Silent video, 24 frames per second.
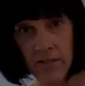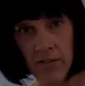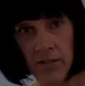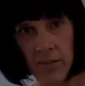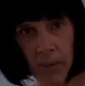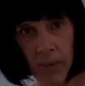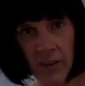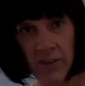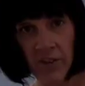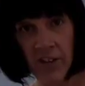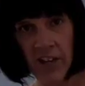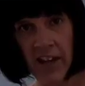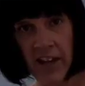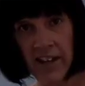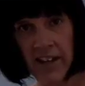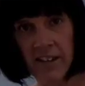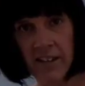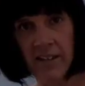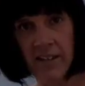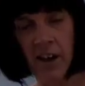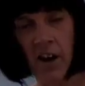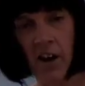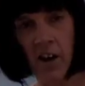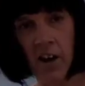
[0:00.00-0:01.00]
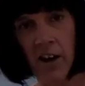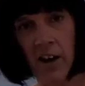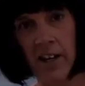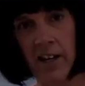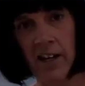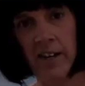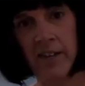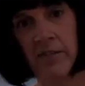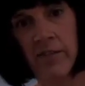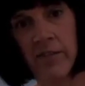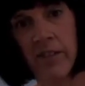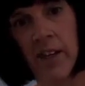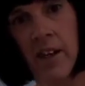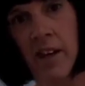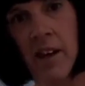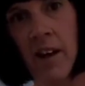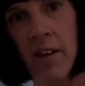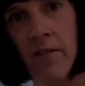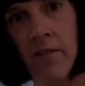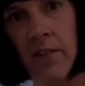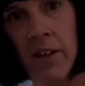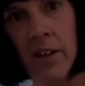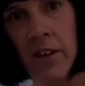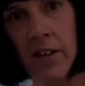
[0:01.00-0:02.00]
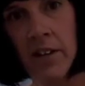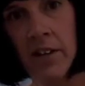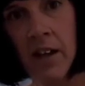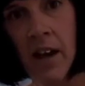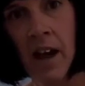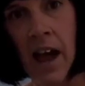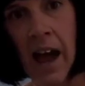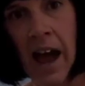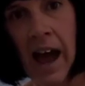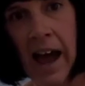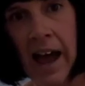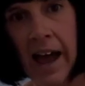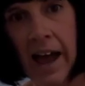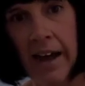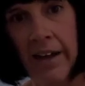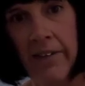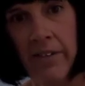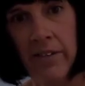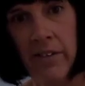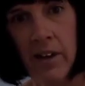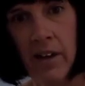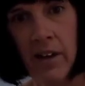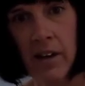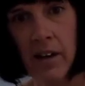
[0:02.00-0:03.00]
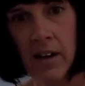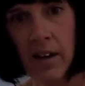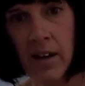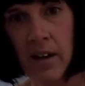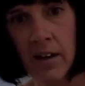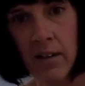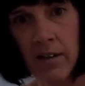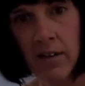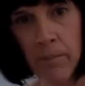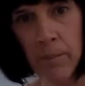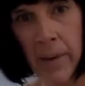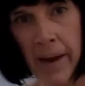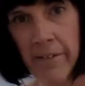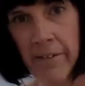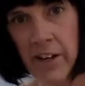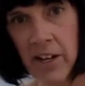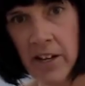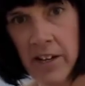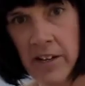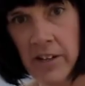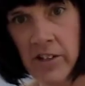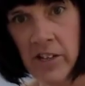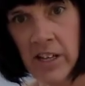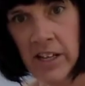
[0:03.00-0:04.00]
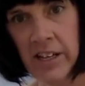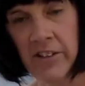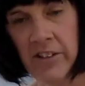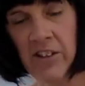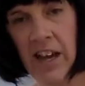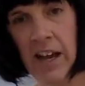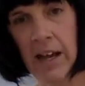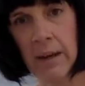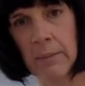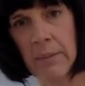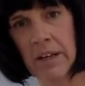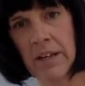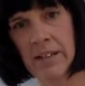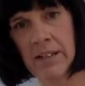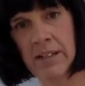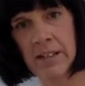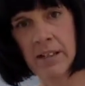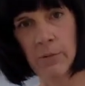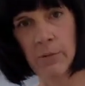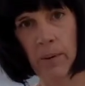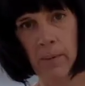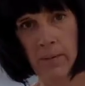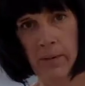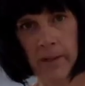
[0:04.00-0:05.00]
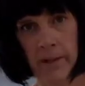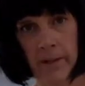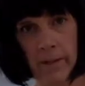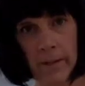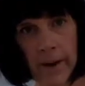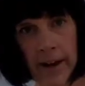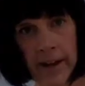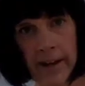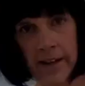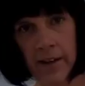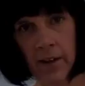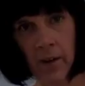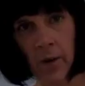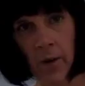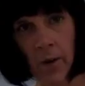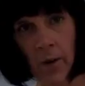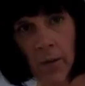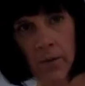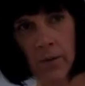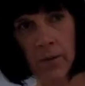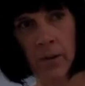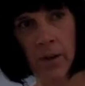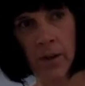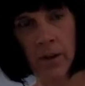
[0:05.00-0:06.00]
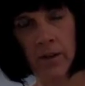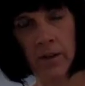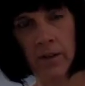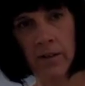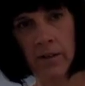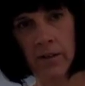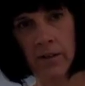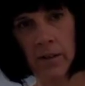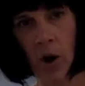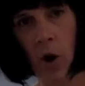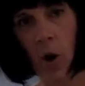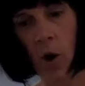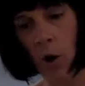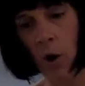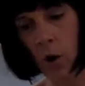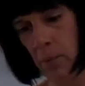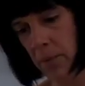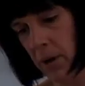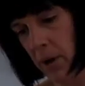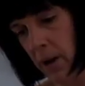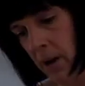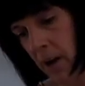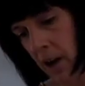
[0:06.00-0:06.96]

sponge cakes are in the oven, and the berry chia jam is still bubbling away on the hob.